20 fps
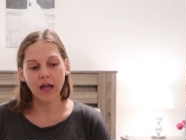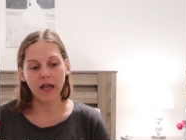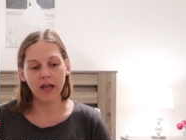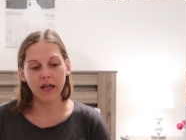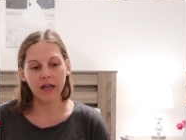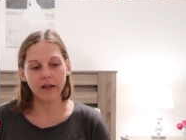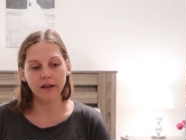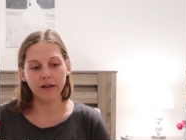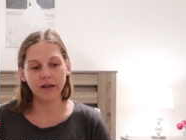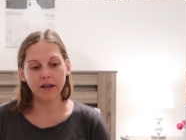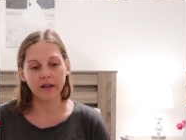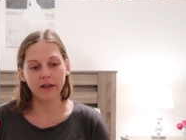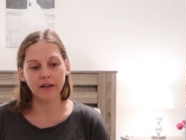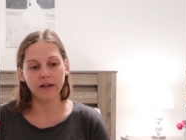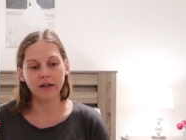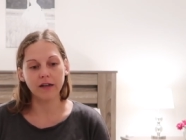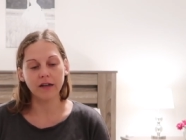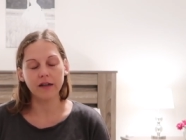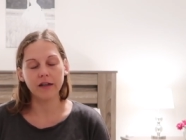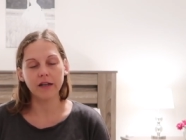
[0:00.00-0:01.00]
and
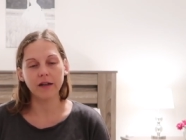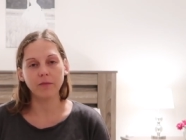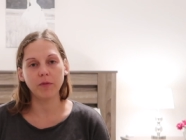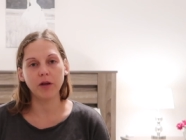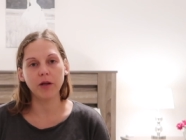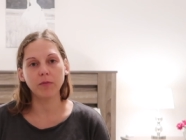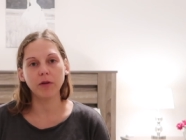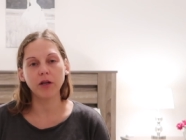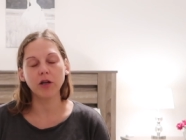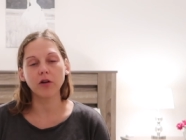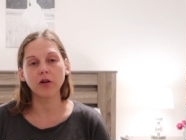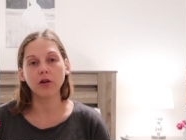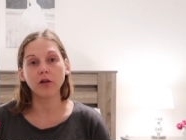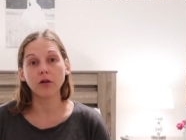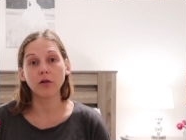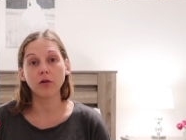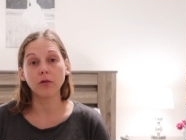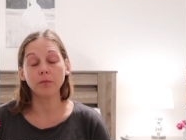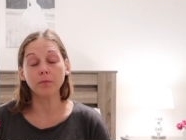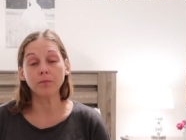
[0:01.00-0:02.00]
then they made me
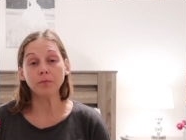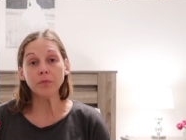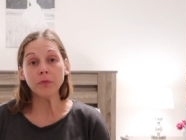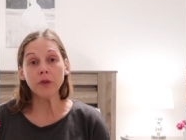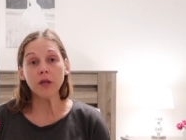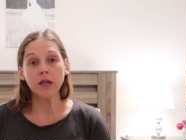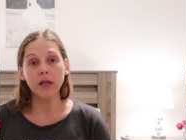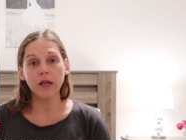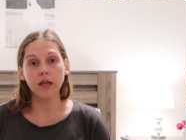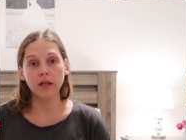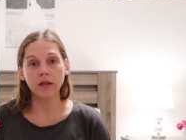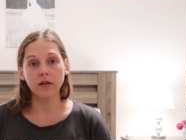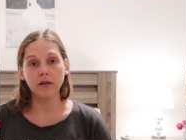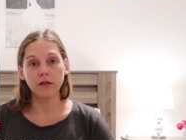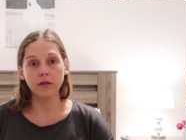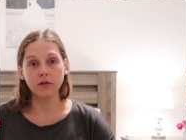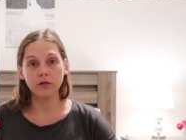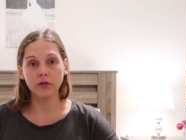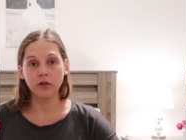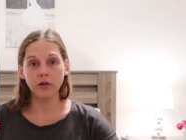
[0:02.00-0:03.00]
come
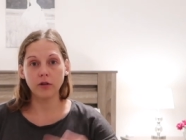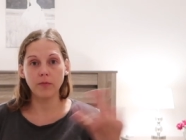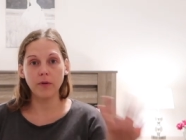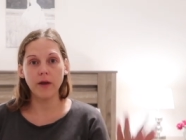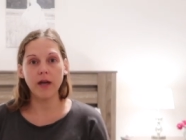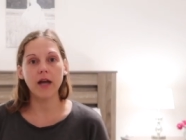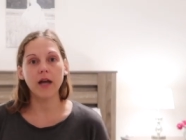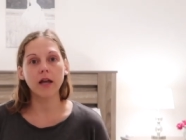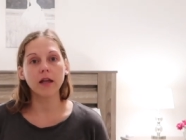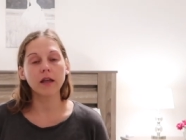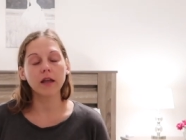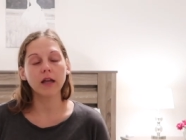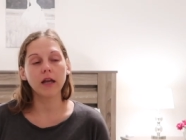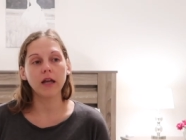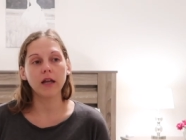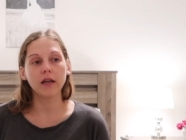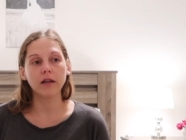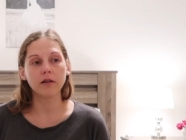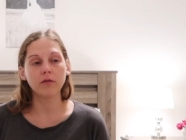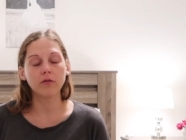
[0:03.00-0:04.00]
into the back
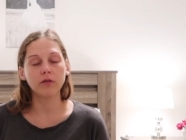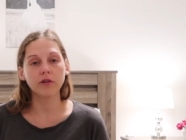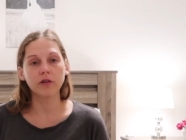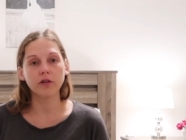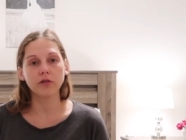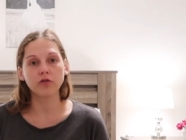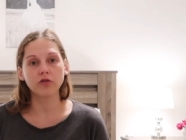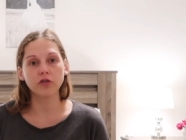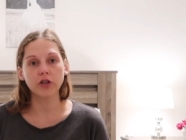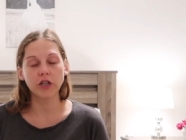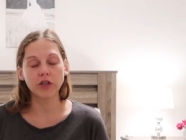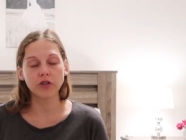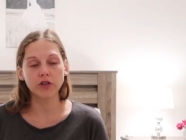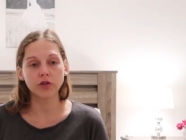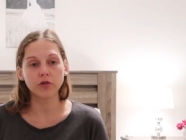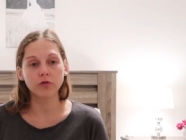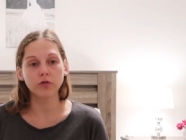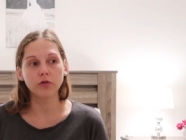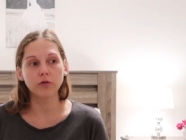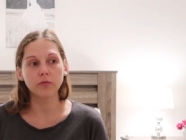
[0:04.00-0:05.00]
and there was a
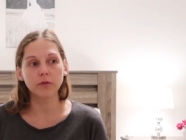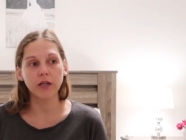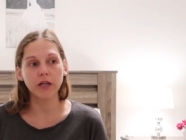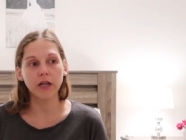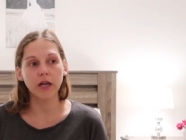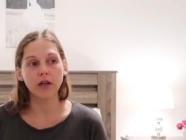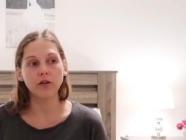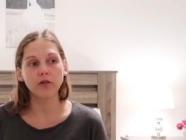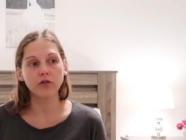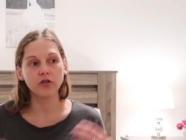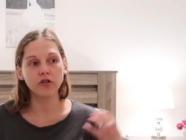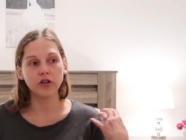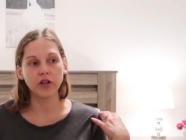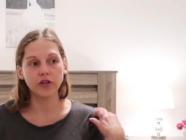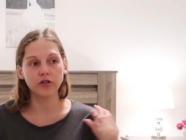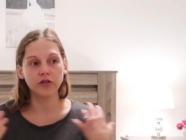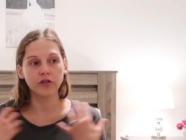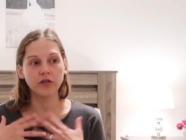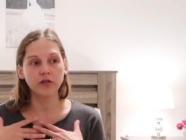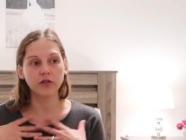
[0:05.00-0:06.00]
changing room and I had to
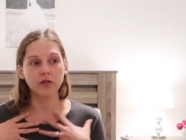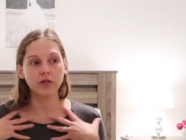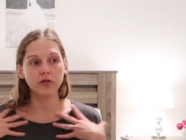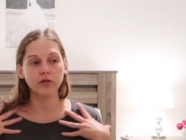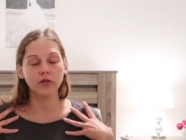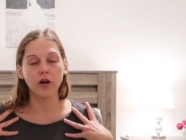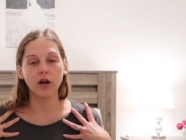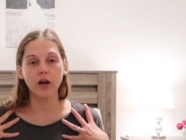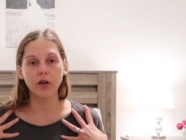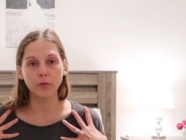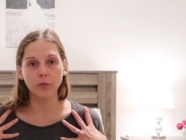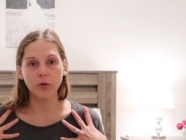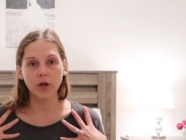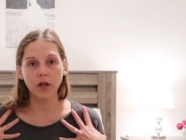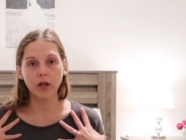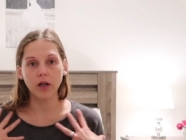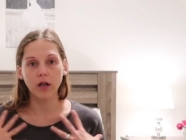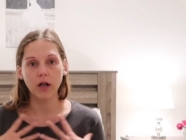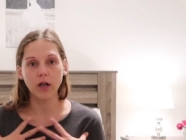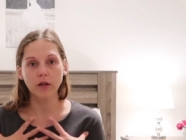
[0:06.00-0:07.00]
change into a
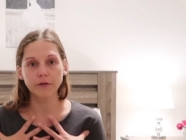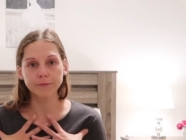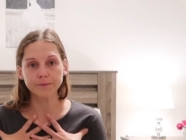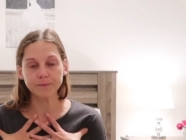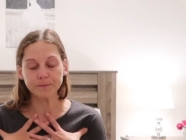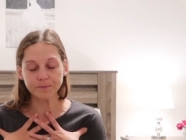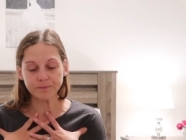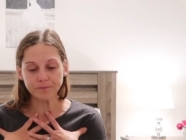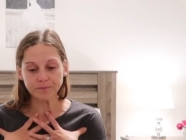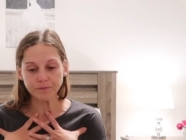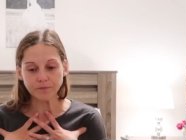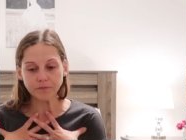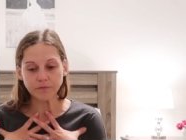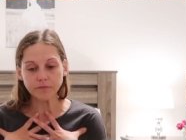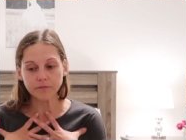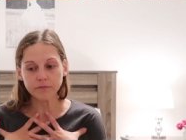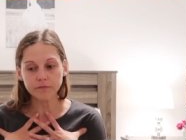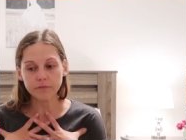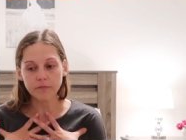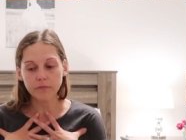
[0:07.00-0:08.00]
hospital gown
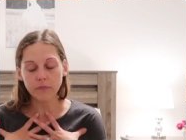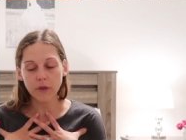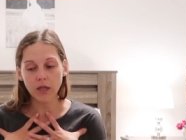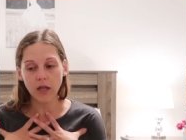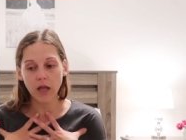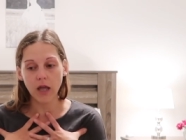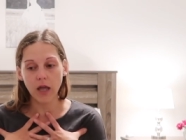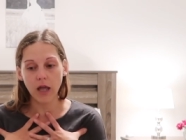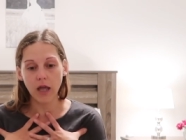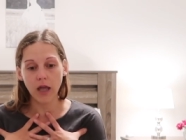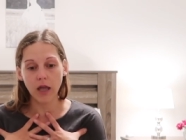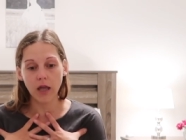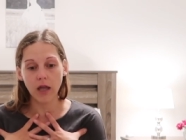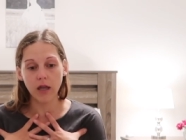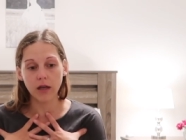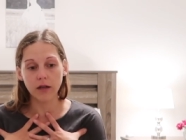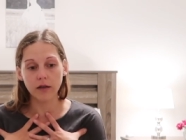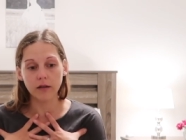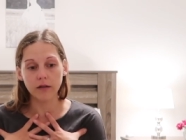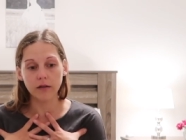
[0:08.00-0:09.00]

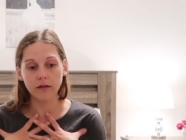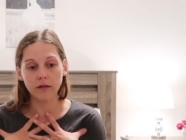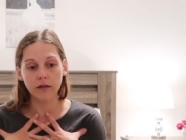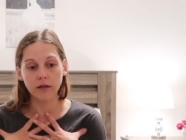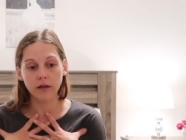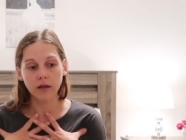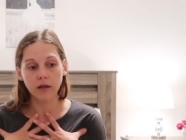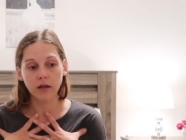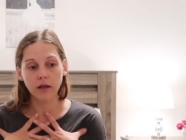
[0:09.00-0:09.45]
and